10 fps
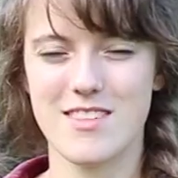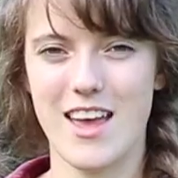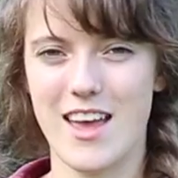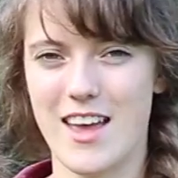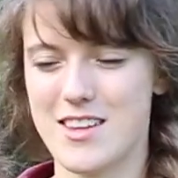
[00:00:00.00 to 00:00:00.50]

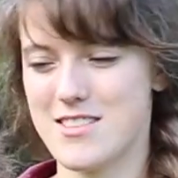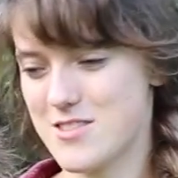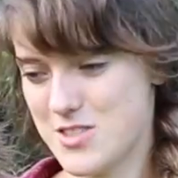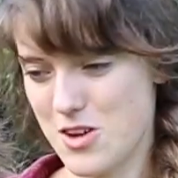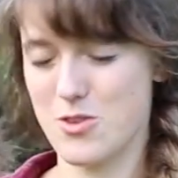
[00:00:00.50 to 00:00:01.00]
and
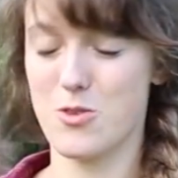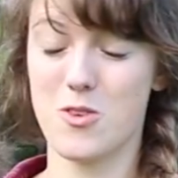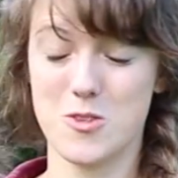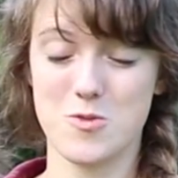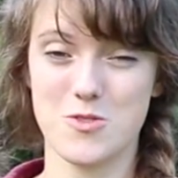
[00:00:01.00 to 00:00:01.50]
so your
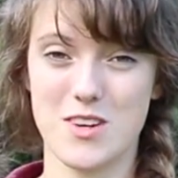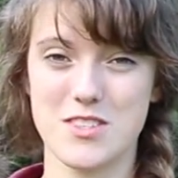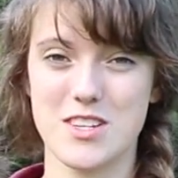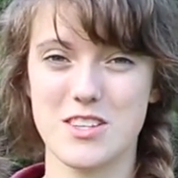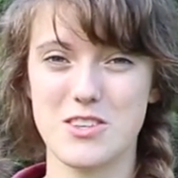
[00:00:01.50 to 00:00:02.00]
horse will
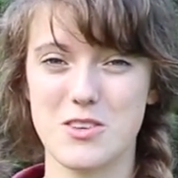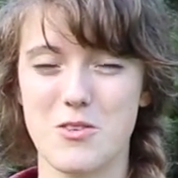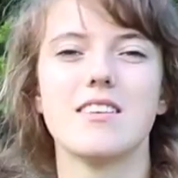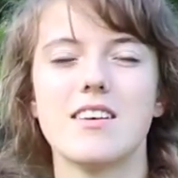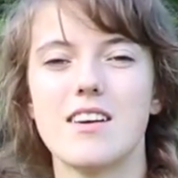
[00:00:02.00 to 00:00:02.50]
trust in
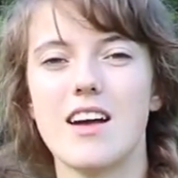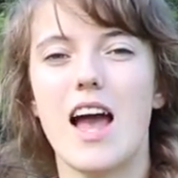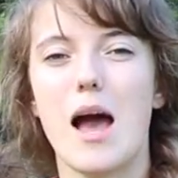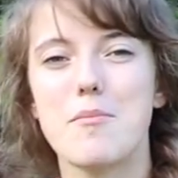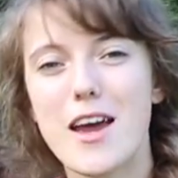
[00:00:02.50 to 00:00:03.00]
you.
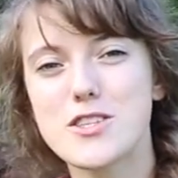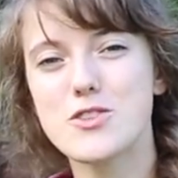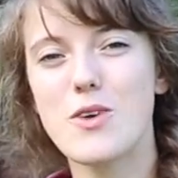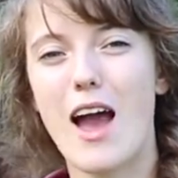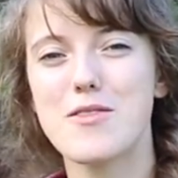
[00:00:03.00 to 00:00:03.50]

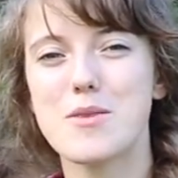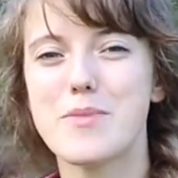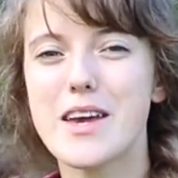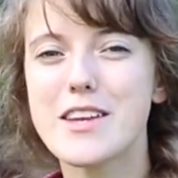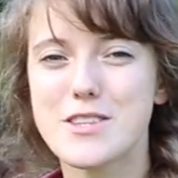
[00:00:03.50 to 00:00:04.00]
Imagine you have a
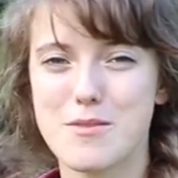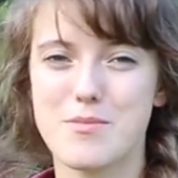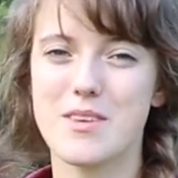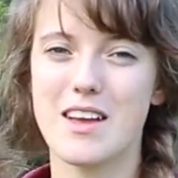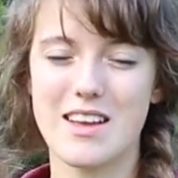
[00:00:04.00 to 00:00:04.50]
big
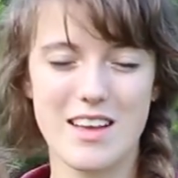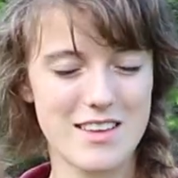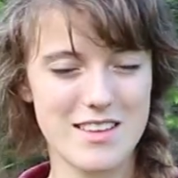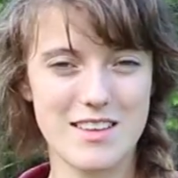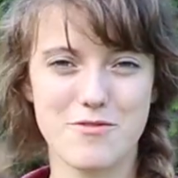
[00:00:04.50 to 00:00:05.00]
jump
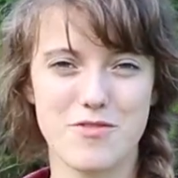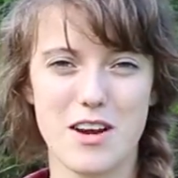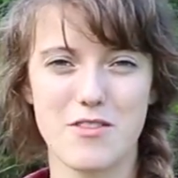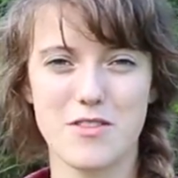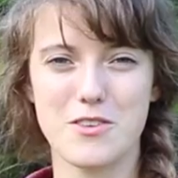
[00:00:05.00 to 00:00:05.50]
in
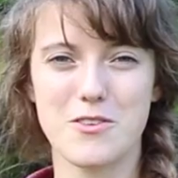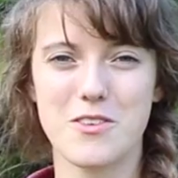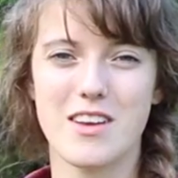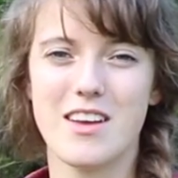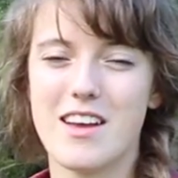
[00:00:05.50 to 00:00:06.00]
front of you,
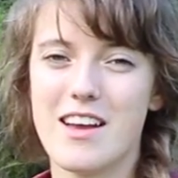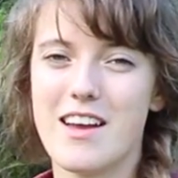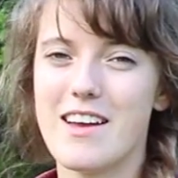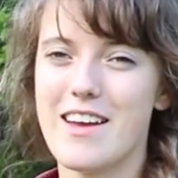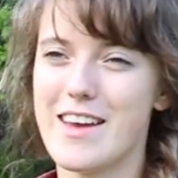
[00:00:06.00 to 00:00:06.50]

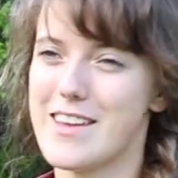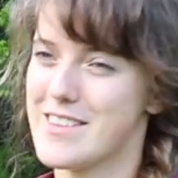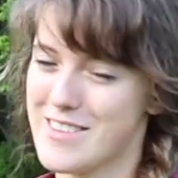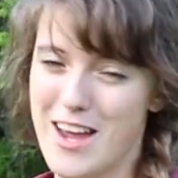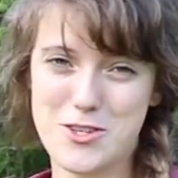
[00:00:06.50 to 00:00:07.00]

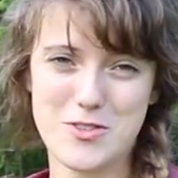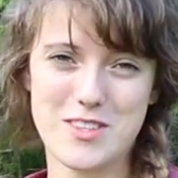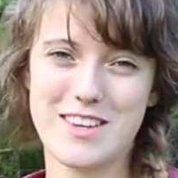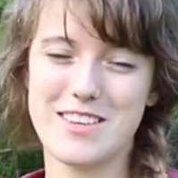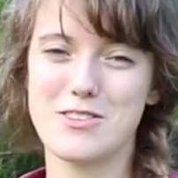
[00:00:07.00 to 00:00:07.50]
and
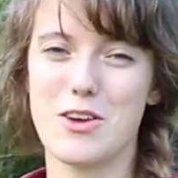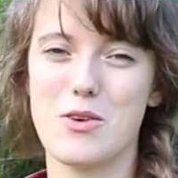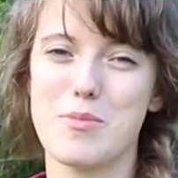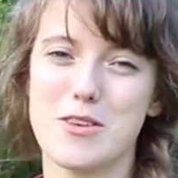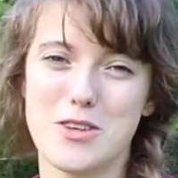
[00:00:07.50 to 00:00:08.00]
naturally,
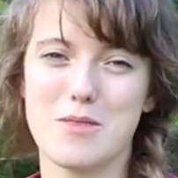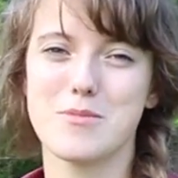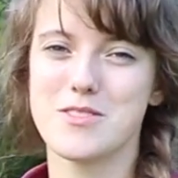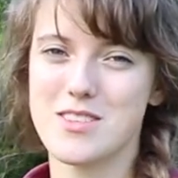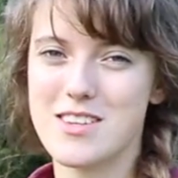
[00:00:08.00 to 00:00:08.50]
a big
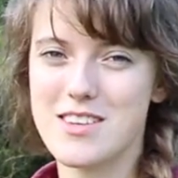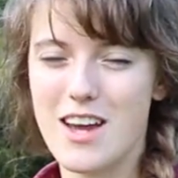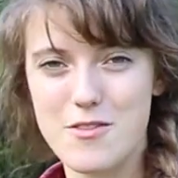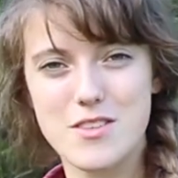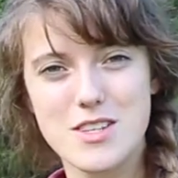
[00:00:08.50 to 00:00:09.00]
jump is going to
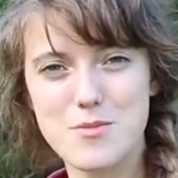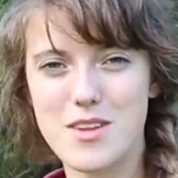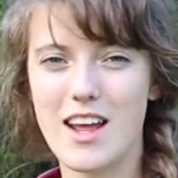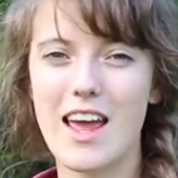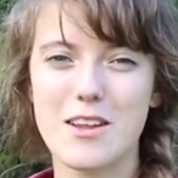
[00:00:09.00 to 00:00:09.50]
kind of
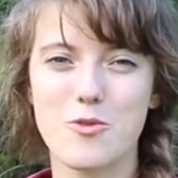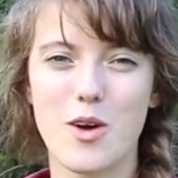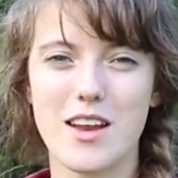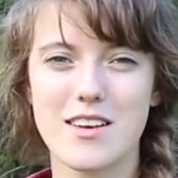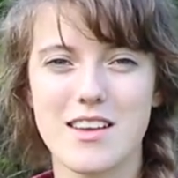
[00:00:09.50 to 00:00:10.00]
intimidate
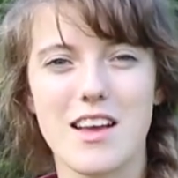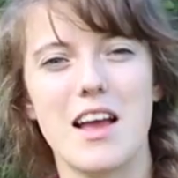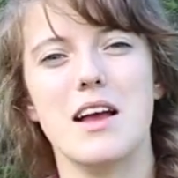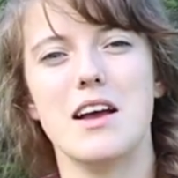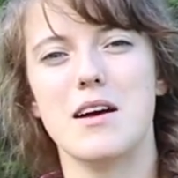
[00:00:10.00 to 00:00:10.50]
anyone.
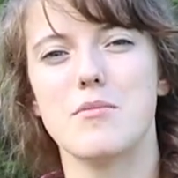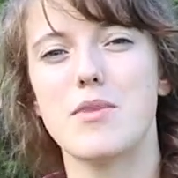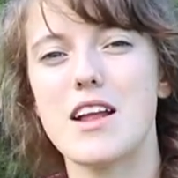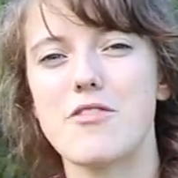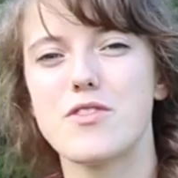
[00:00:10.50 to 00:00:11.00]

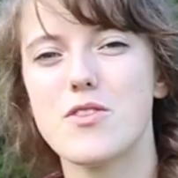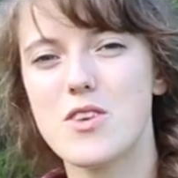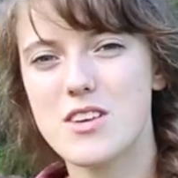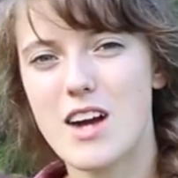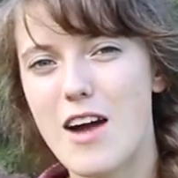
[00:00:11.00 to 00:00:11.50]
But if
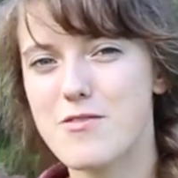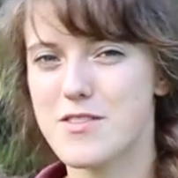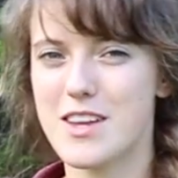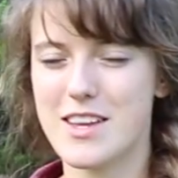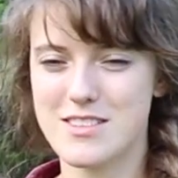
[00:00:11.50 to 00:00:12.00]
you're
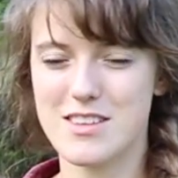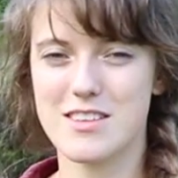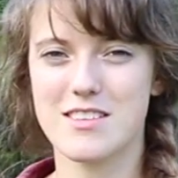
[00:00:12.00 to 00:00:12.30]
confident,